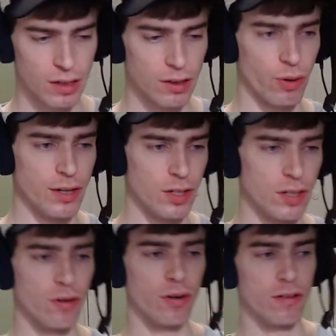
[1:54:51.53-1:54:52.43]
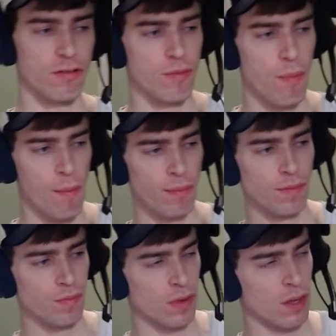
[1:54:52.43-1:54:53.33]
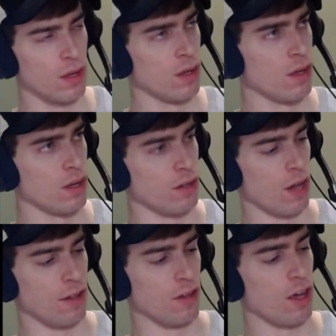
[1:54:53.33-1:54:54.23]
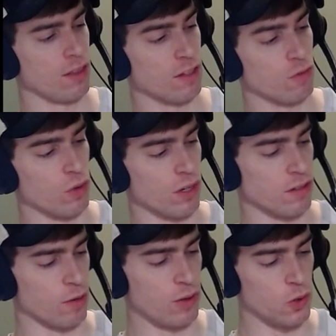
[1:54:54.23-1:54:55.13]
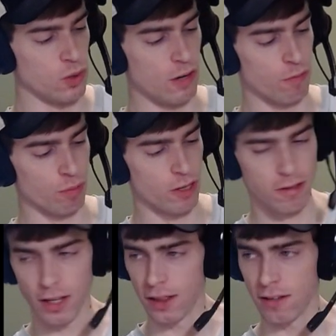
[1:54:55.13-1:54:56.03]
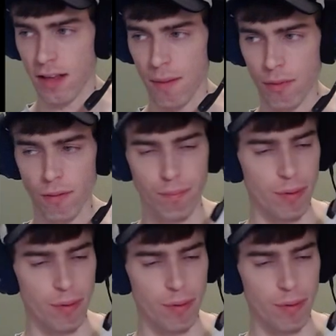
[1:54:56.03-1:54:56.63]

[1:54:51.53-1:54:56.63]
Though I did notice, and not this one because I went to a different place to get this apple,